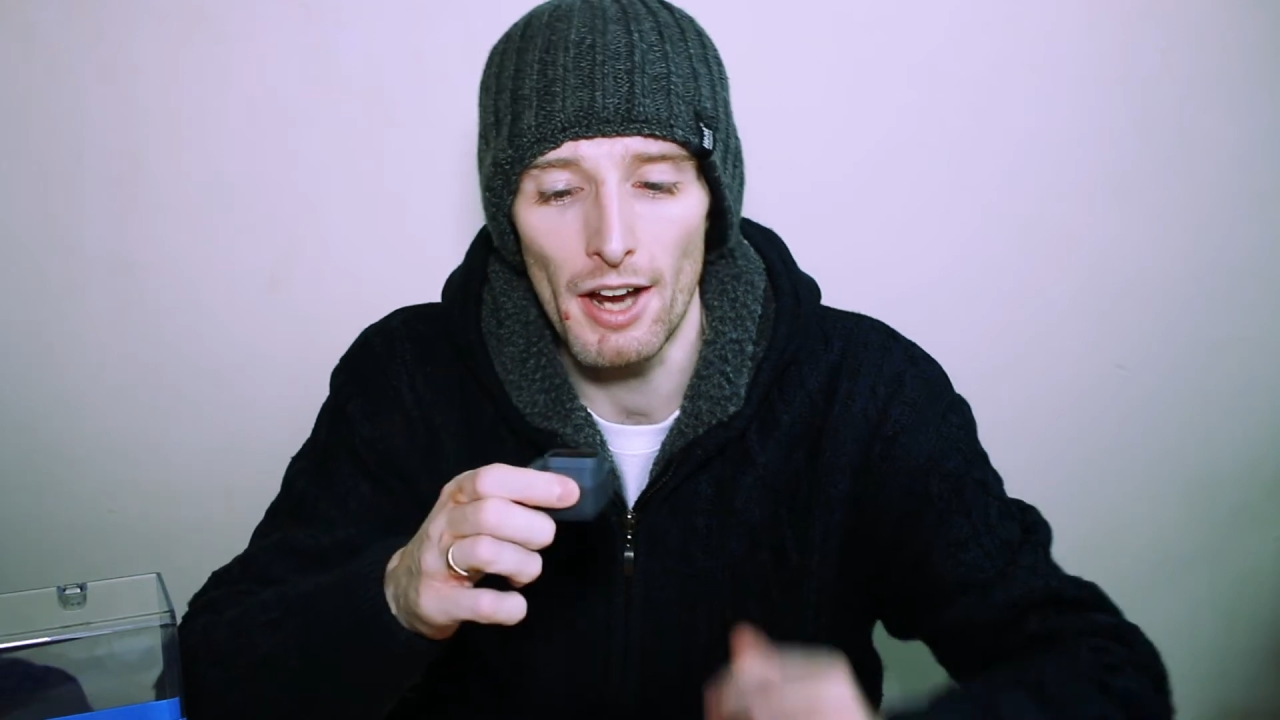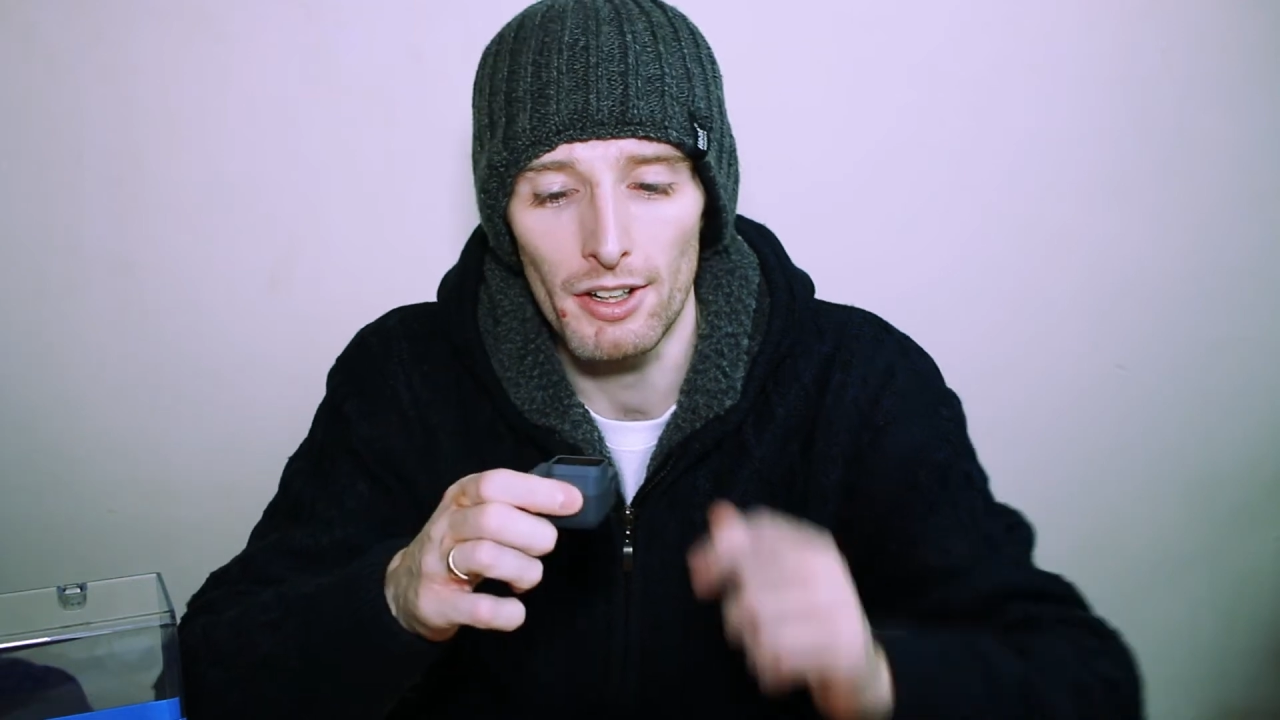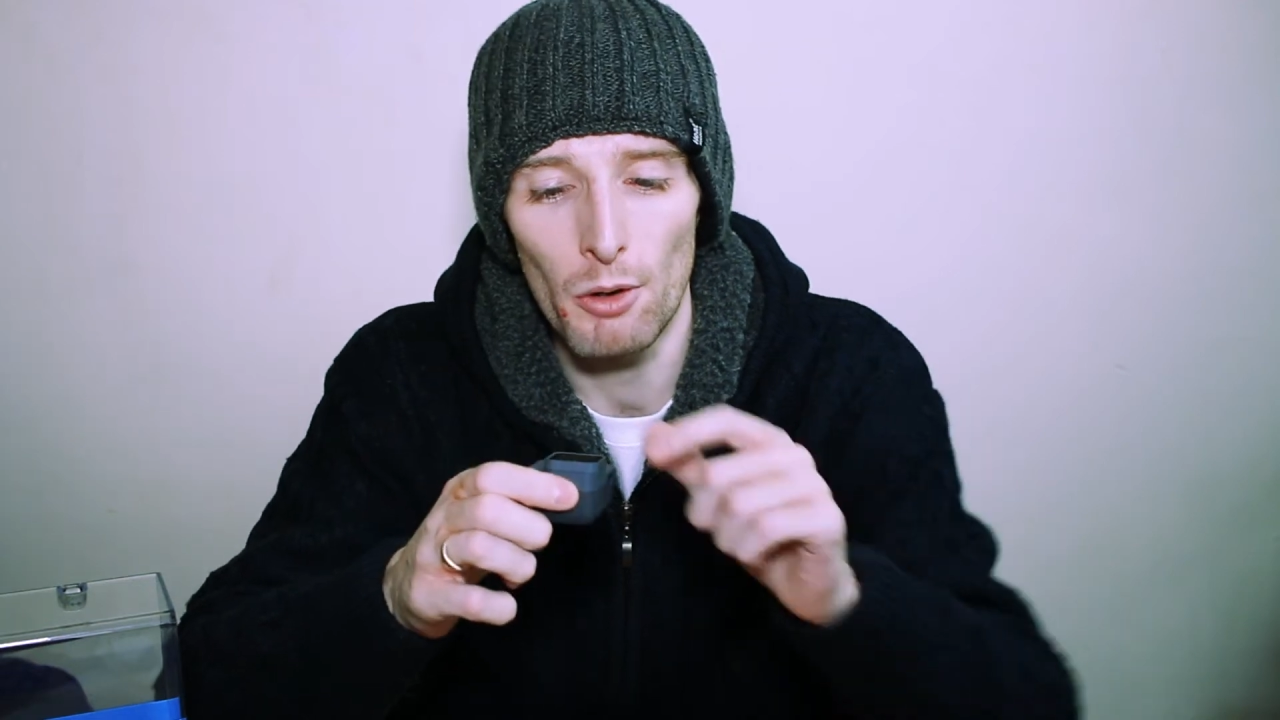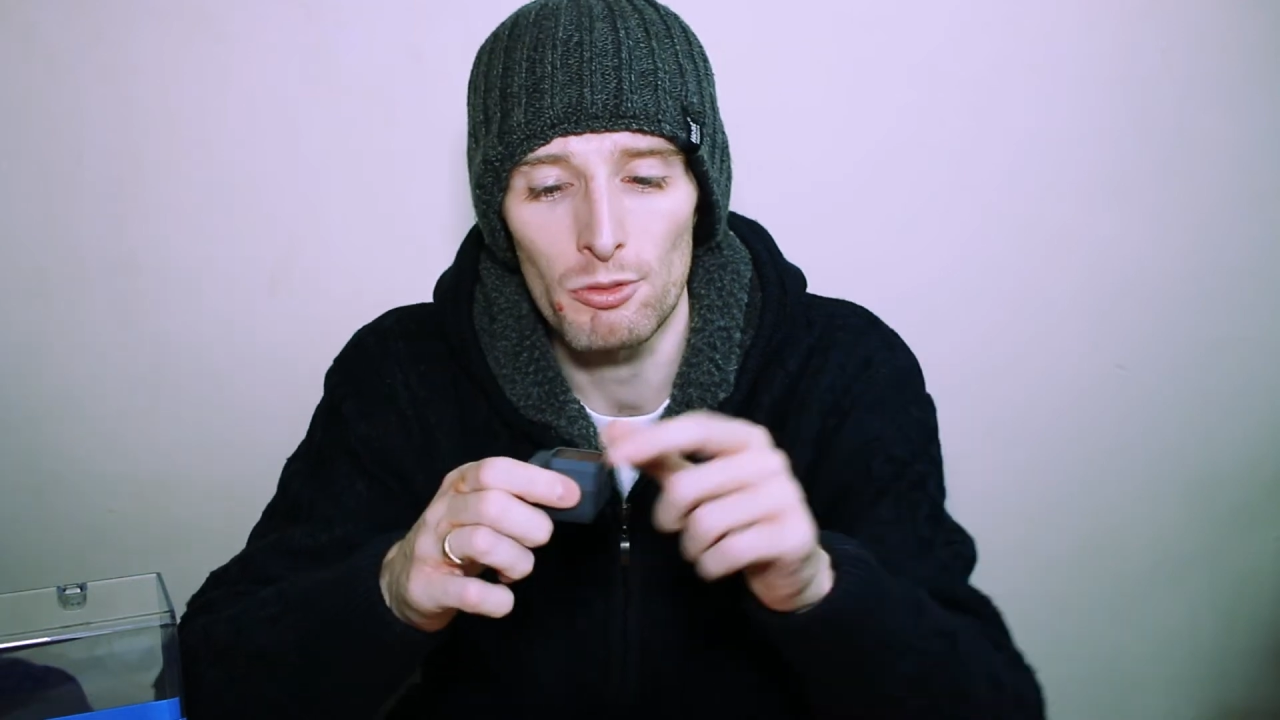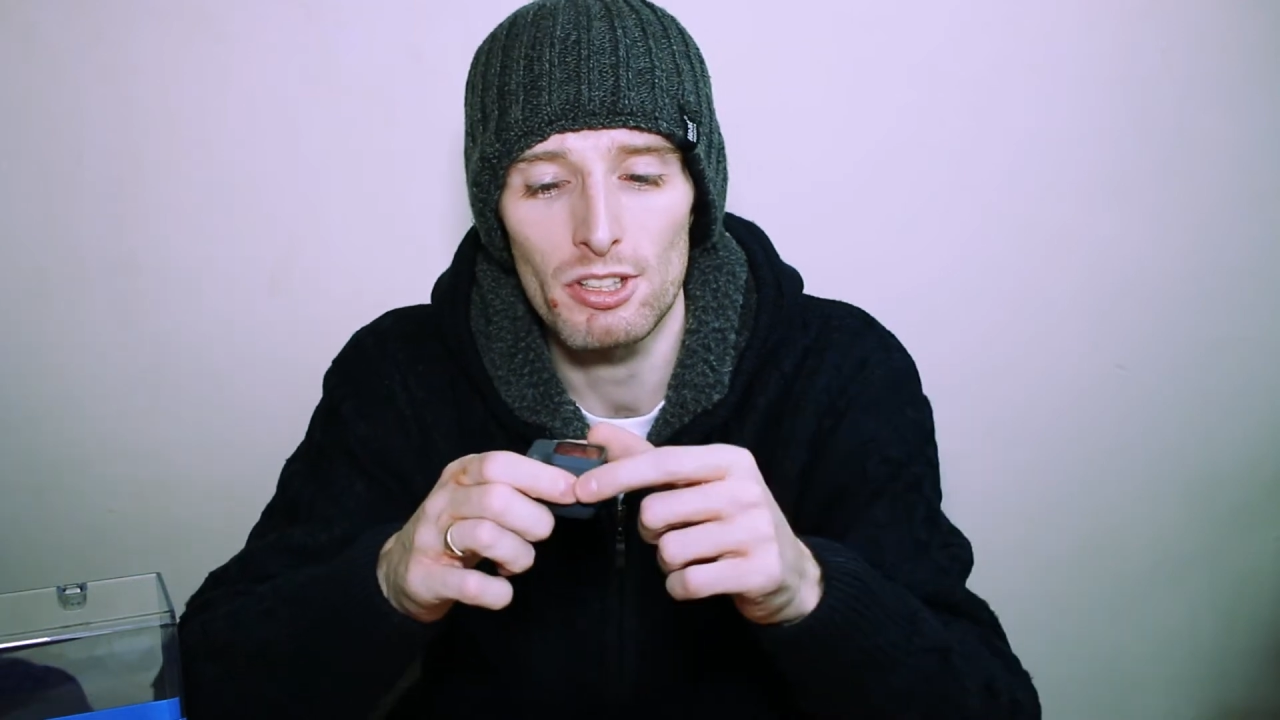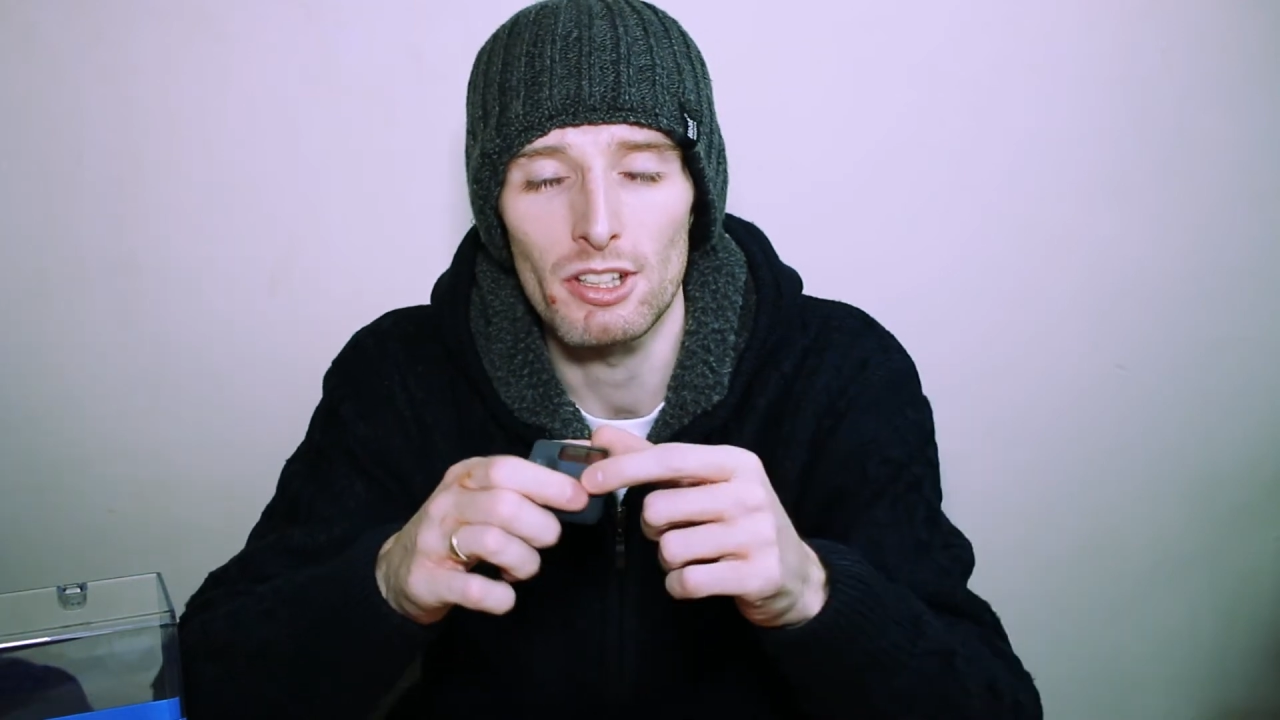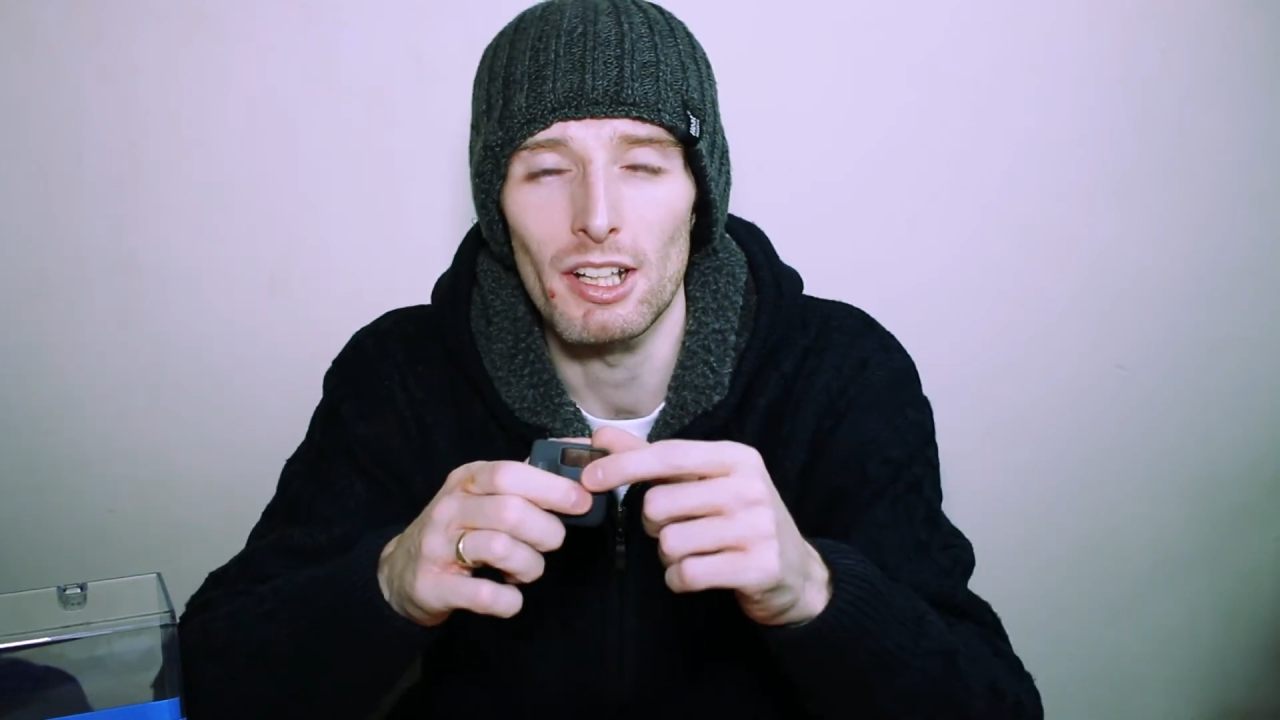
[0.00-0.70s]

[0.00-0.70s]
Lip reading: And obviously